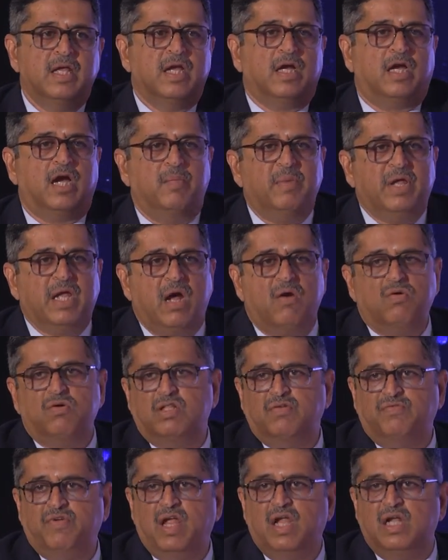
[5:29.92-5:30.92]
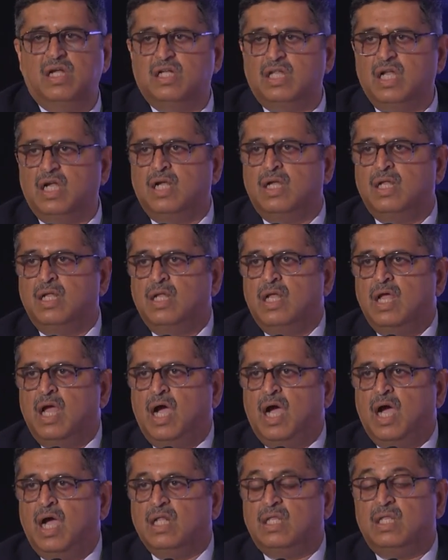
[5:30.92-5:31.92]
coming out the way it did,
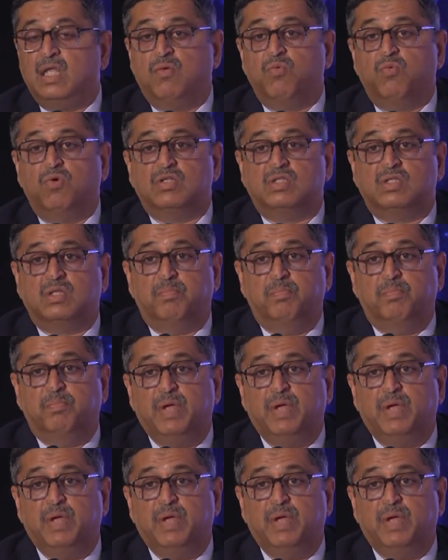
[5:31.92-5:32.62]
I think was the